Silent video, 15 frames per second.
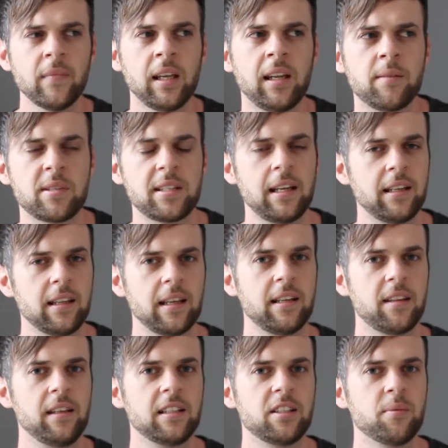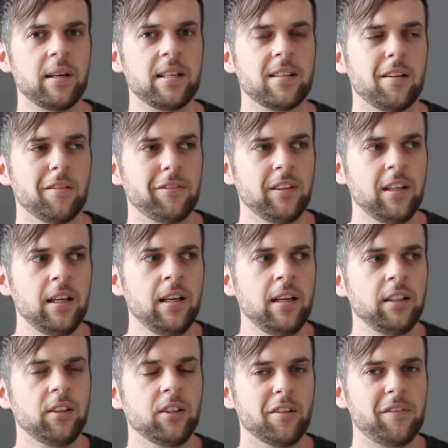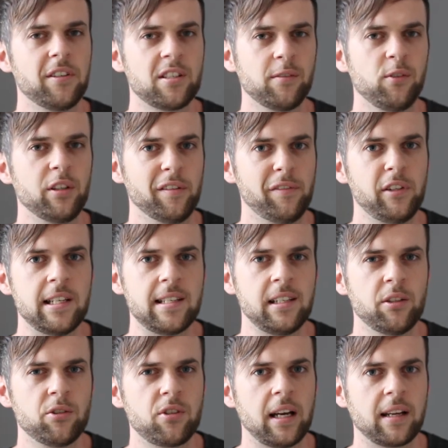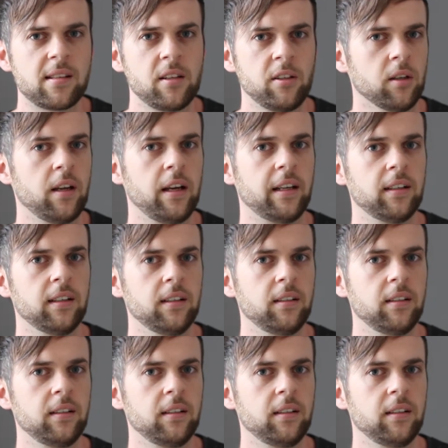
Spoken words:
And I'm standing there thinking to myself, you know, first of all, you freeze in your tracks and you're like,